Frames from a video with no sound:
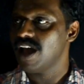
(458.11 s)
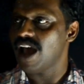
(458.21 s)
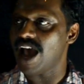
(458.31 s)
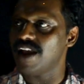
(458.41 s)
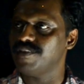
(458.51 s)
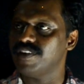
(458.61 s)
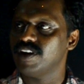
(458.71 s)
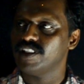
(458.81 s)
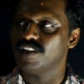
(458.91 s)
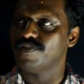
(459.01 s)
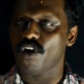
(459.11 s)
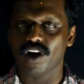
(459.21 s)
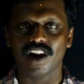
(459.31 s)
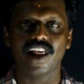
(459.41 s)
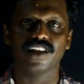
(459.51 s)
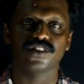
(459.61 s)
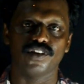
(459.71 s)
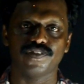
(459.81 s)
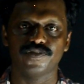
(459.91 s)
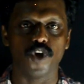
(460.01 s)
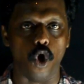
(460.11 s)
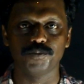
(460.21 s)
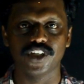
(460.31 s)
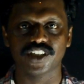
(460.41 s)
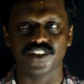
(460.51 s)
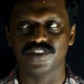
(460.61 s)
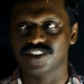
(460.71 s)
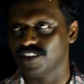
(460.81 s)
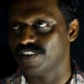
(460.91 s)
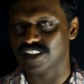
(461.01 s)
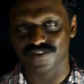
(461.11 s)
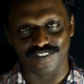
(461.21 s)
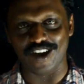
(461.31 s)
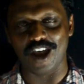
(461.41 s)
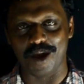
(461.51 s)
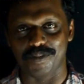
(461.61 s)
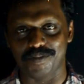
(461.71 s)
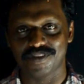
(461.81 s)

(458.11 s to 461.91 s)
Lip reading: and the focal length of the objective is given as 5 mm.